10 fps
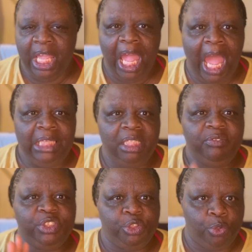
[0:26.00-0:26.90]
i live
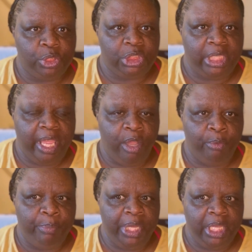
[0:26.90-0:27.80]
in georgia now
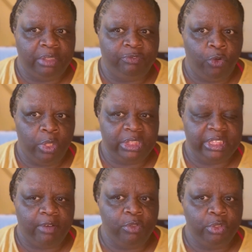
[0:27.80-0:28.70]
but for
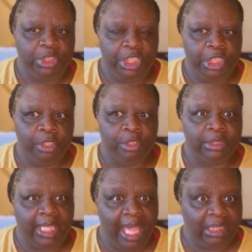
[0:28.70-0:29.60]
several
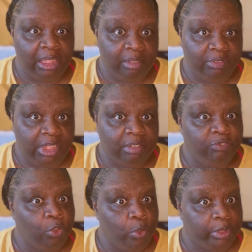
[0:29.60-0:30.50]
years i lived in
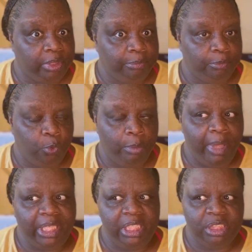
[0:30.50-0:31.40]
florida when
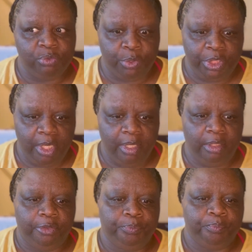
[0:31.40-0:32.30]
my kids were
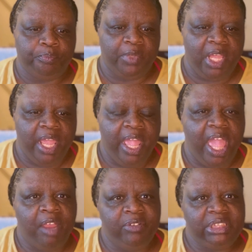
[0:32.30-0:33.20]
young
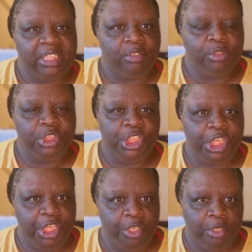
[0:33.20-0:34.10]
every single
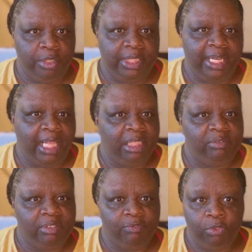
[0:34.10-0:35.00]
year that i
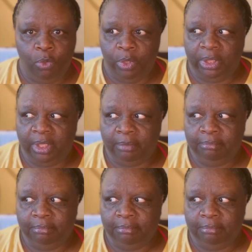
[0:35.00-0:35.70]
lived in florida